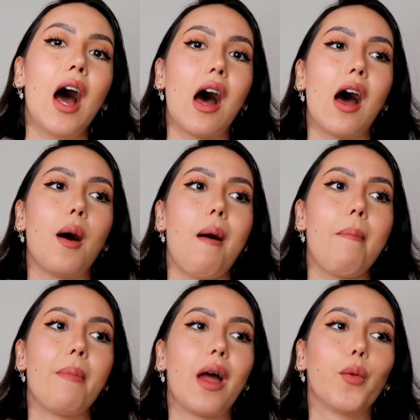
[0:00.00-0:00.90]

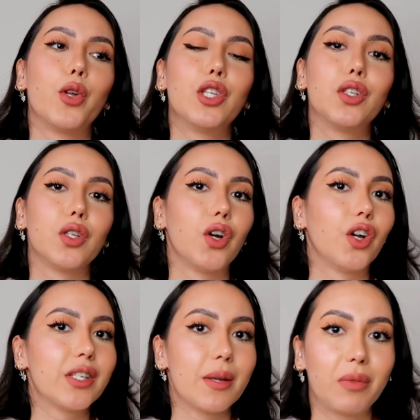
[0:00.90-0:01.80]
I want to
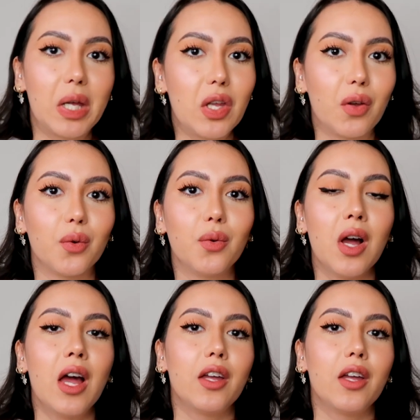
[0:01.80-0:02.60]
learn something new.